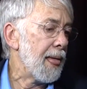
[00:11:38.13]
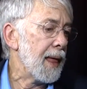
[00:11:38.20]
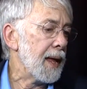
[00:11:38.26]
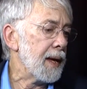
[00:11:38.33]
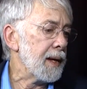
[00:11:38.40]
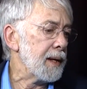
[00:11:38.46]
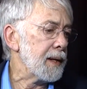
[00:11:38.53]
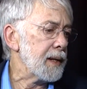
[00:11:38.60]

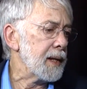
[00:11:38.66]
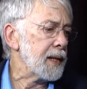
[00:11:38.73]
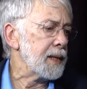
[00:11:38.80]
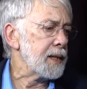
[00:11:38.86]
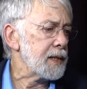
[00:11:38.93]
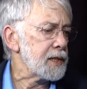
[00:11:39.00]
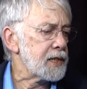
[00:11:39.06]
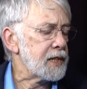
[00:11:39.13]
And
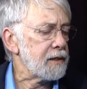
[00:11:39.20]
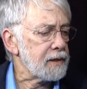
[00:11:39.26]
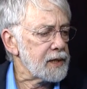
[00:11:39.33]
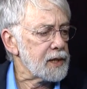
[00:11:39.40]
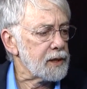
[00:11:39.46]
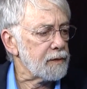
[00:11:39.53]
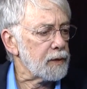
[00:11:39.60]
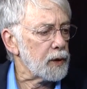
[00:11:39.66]
in a
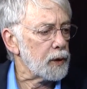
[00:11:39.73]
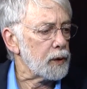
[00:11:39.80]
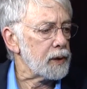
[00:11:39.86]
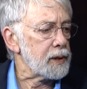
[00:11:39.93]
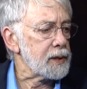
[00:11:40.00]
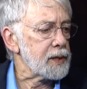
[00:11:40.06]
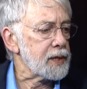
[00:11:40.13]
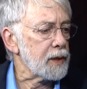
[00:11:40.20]
series of
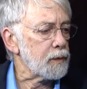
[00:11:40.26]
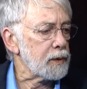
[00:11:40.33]
laws that